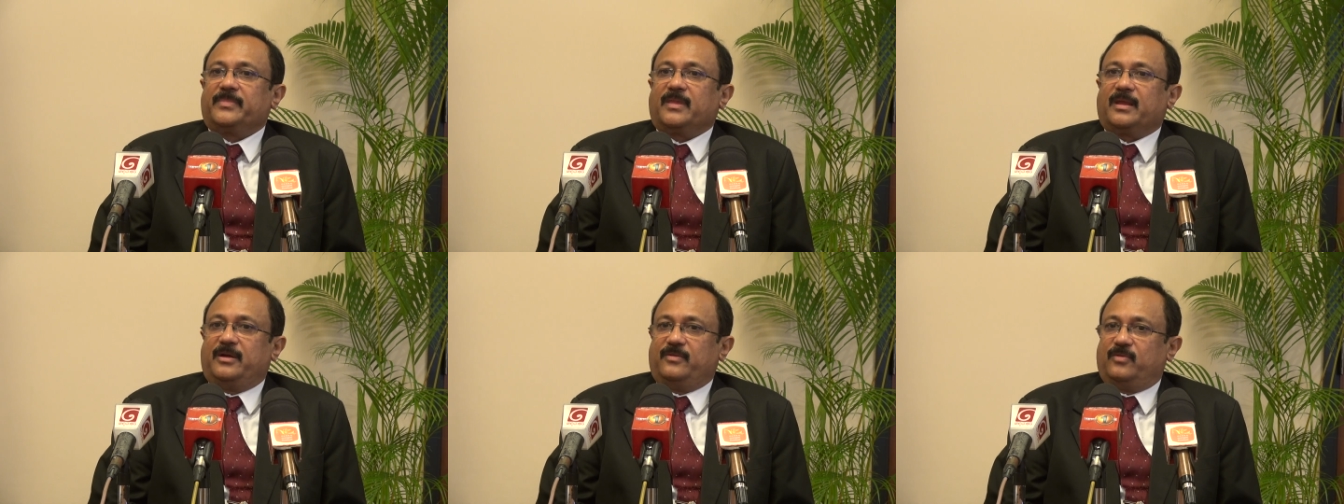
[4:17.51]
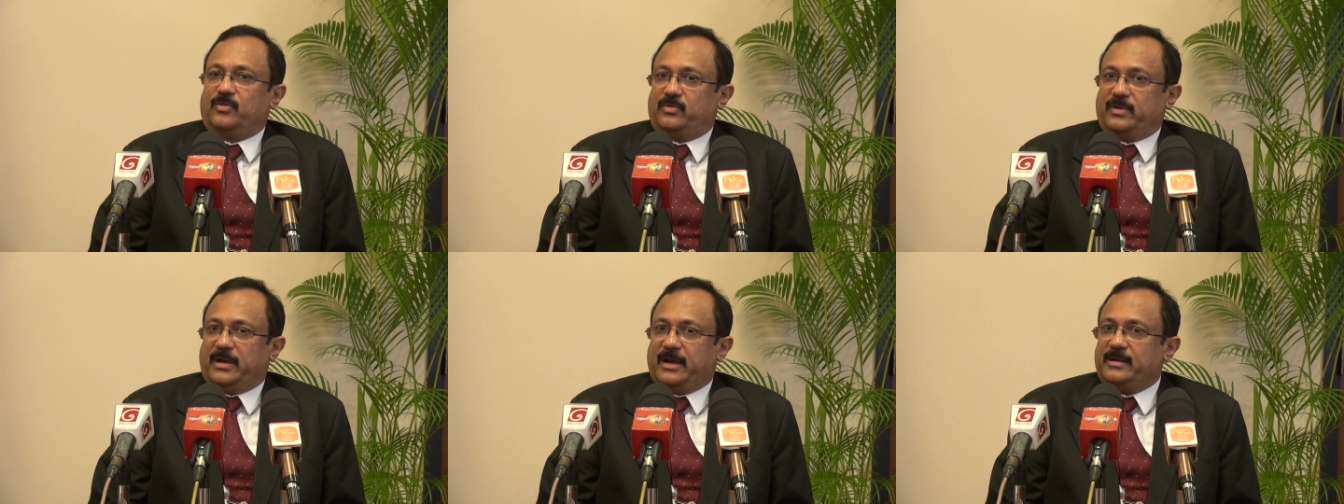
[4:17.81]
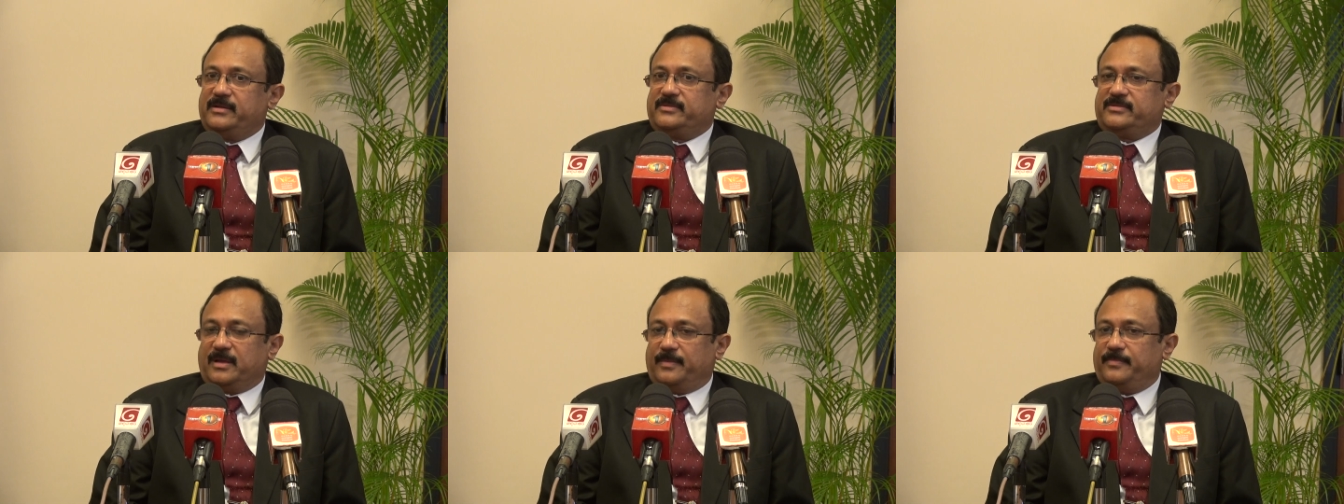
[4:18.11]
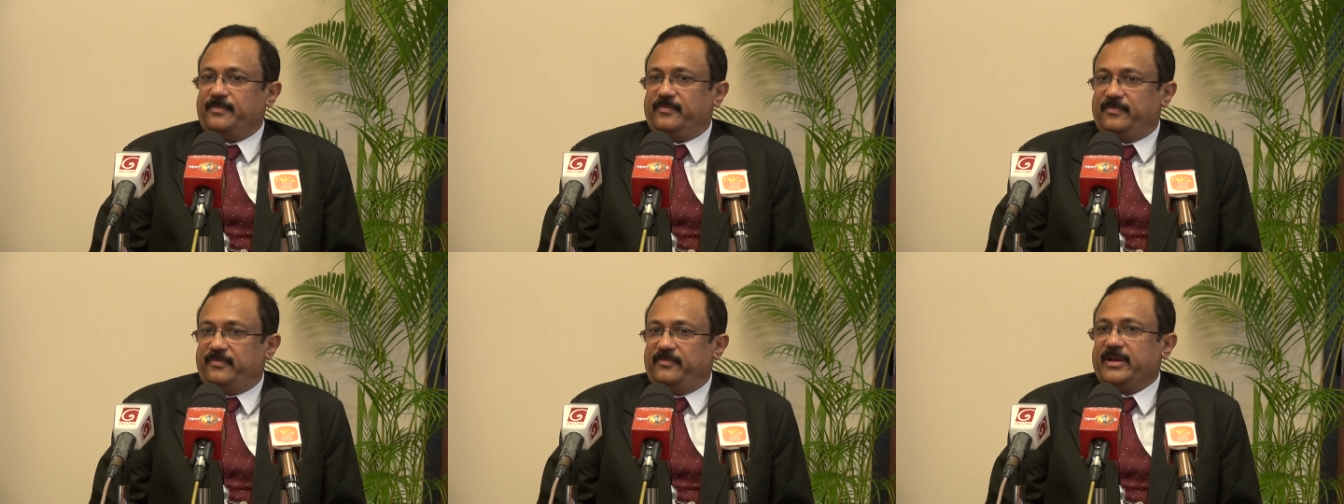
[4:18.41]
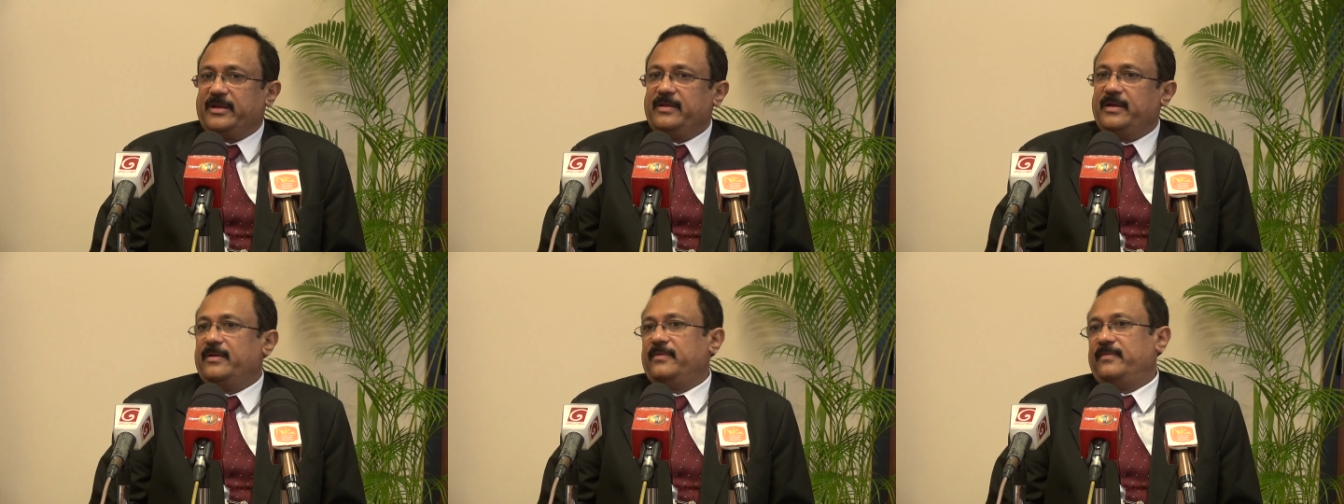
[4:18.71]
I want to add some
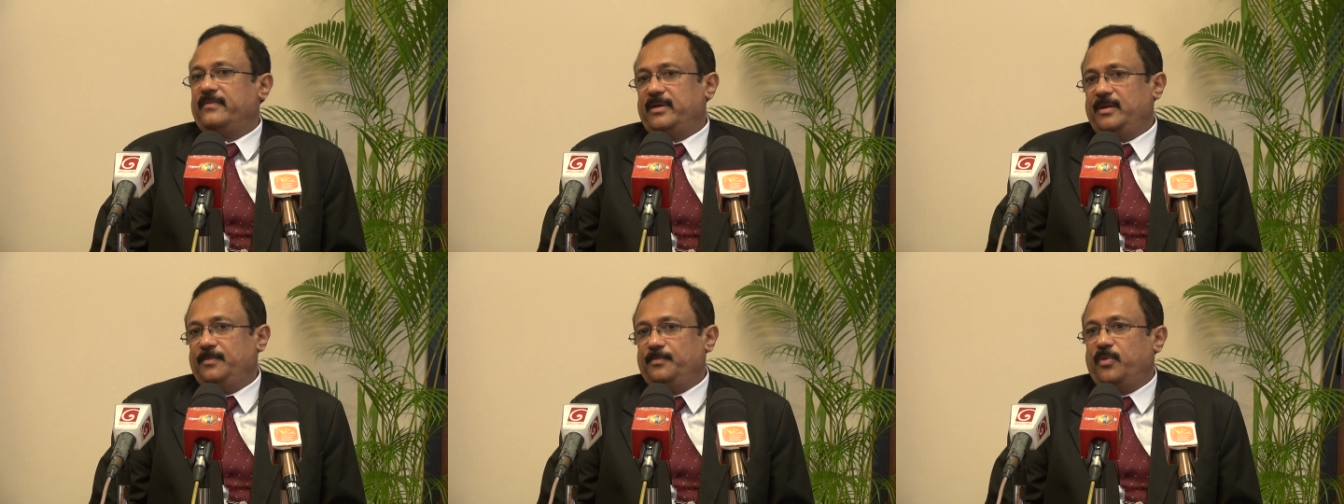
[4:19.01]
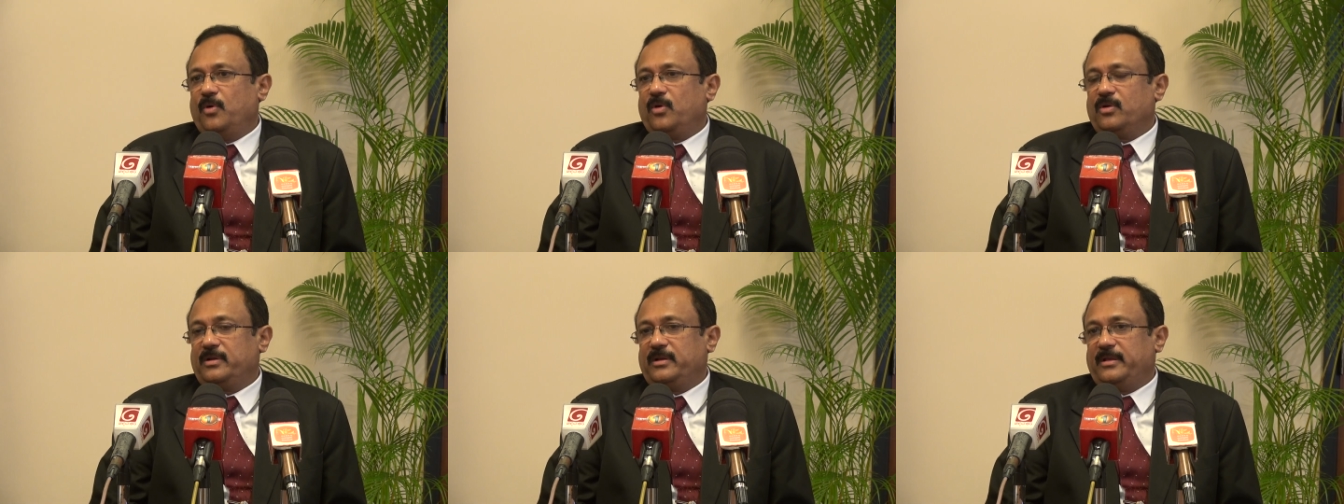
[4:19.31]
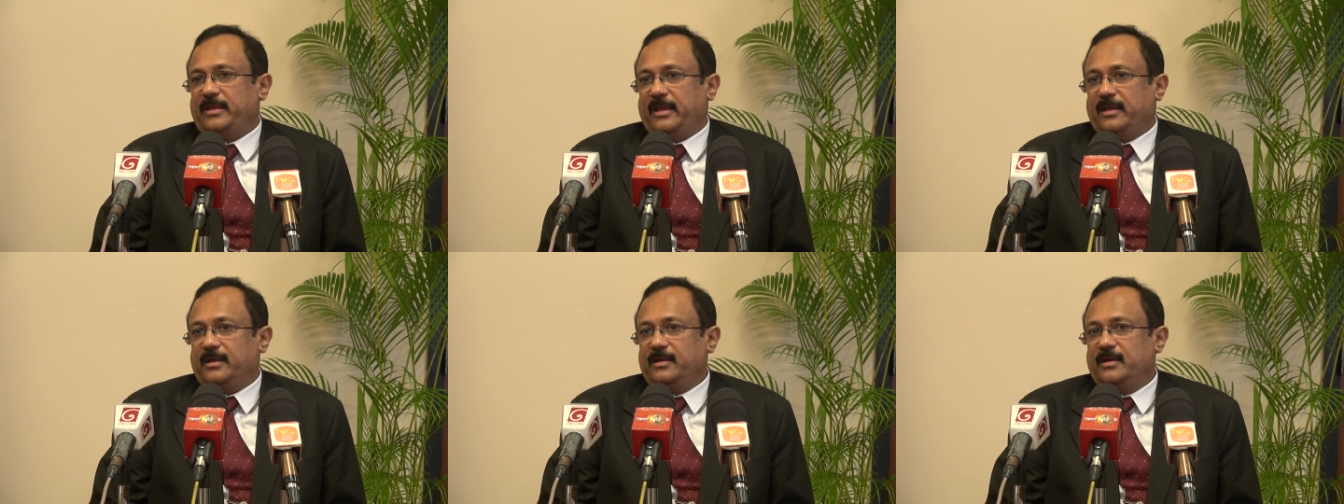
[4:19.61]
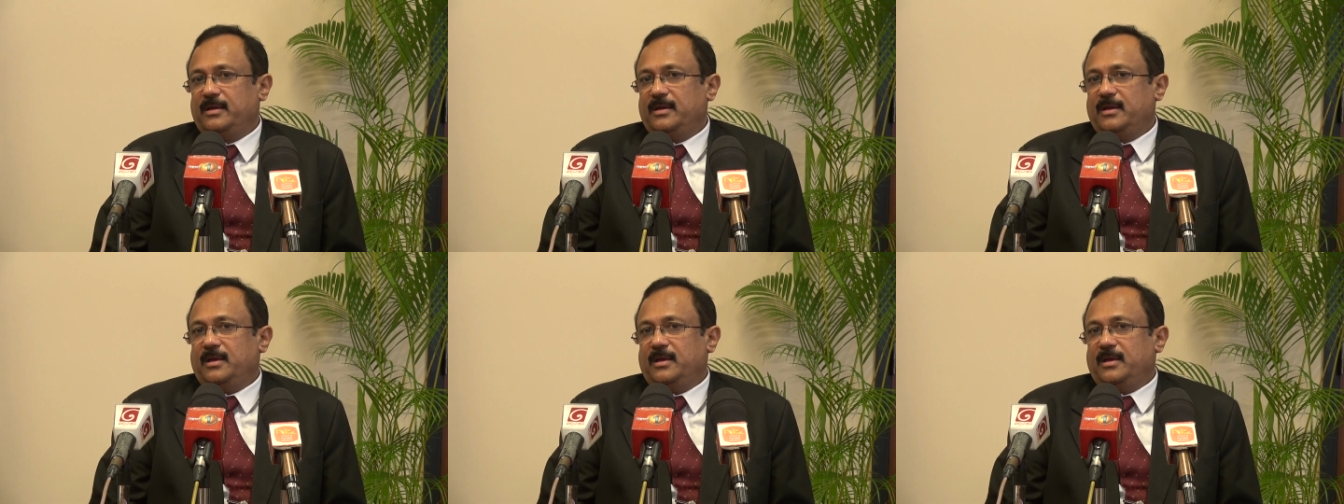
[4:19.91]
very uh, important thing.